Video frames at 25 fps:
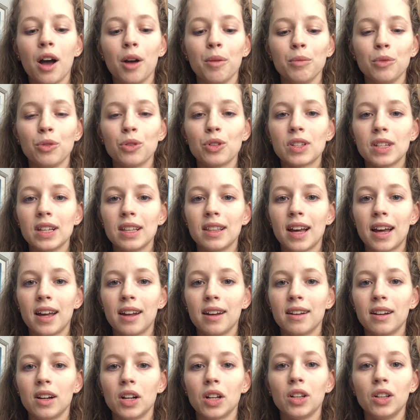you'll see that
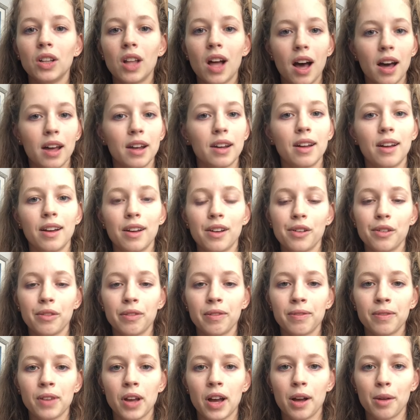in a lot
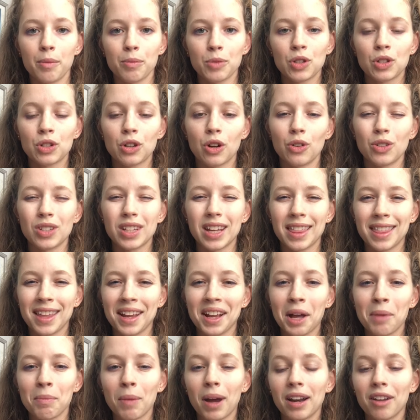of stones. I
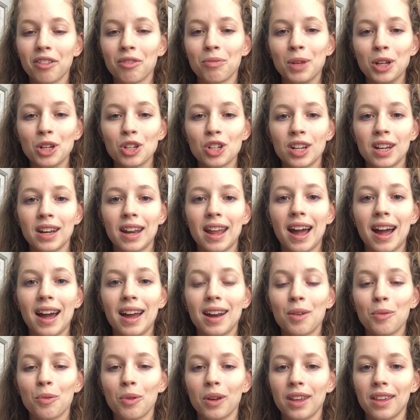think I might have mentioned that
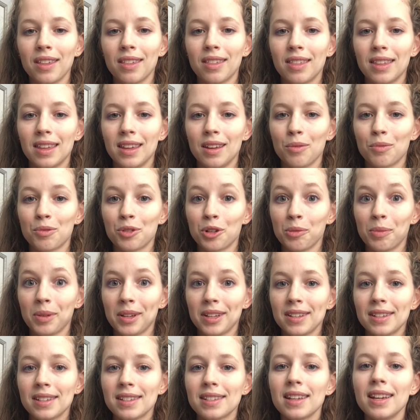with the
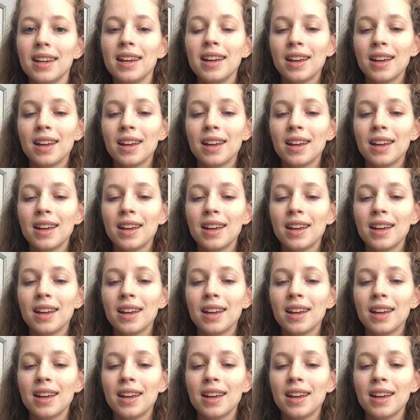rubies.